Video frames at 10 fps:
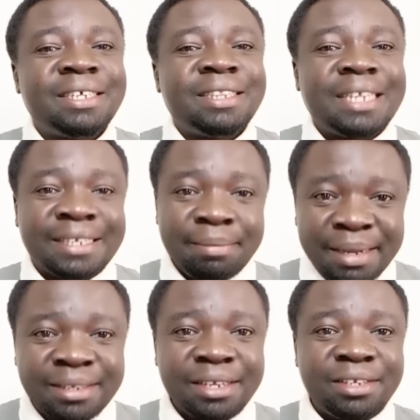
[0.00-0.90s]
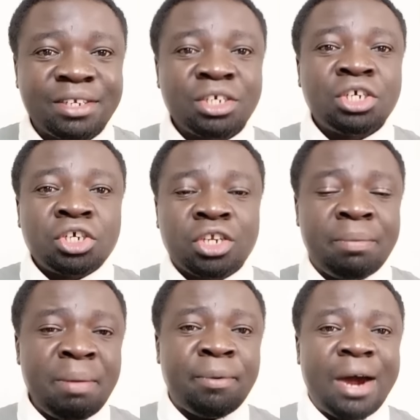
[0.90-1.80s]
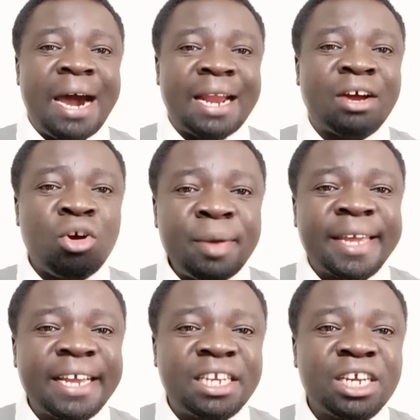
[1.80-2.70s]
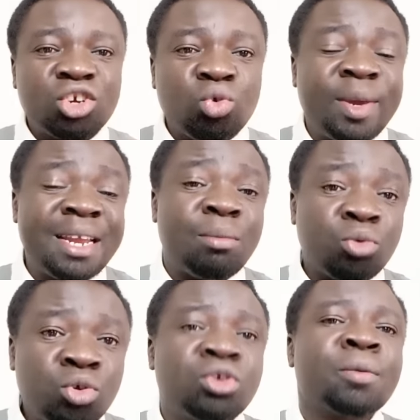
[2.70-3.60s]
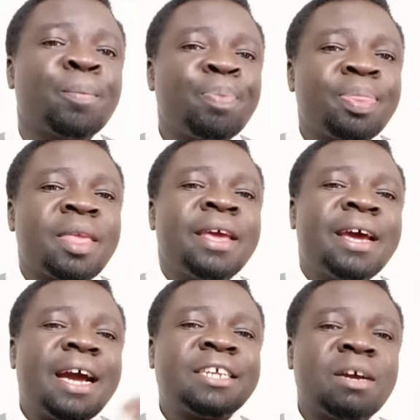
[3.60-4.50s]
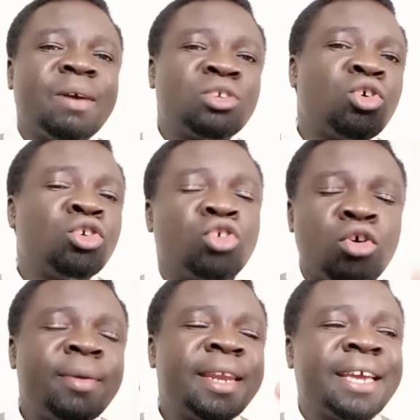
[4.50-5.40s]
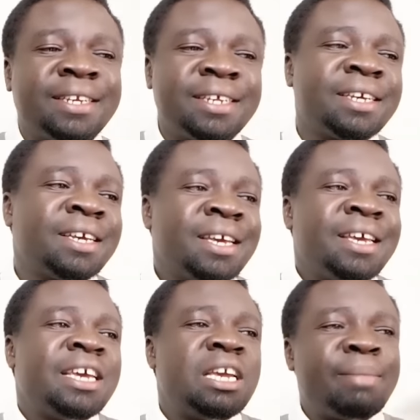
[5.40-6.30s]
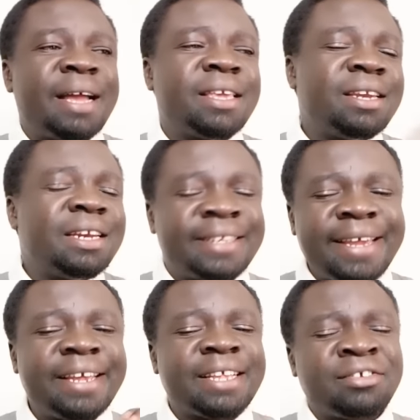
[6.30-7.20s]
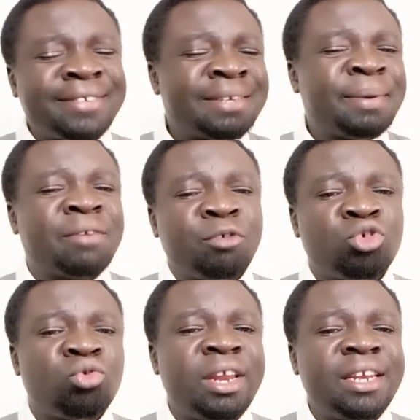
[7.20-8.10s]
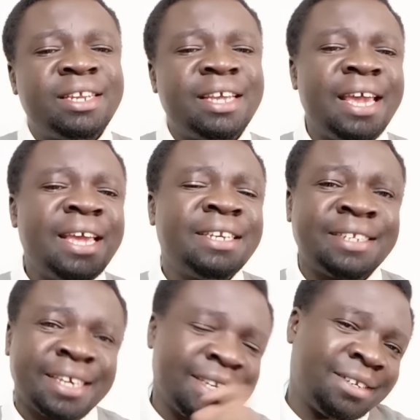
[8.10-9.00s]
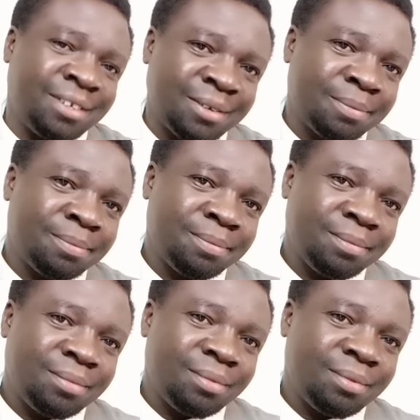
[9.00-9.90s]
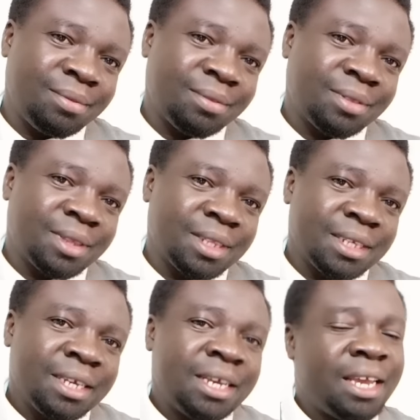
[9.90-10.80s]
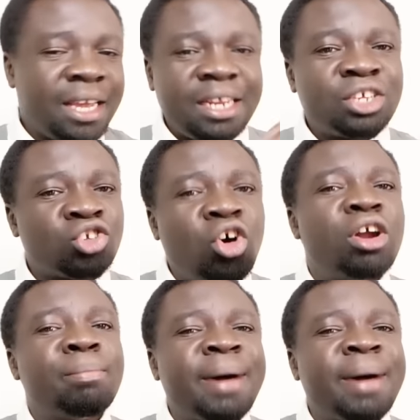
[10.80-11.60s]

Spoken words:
There's a message. So the people are communicating to William Ruto Gachagwa is also communicating. Imagine a decided he doesn't speak for 28 seconds. In his own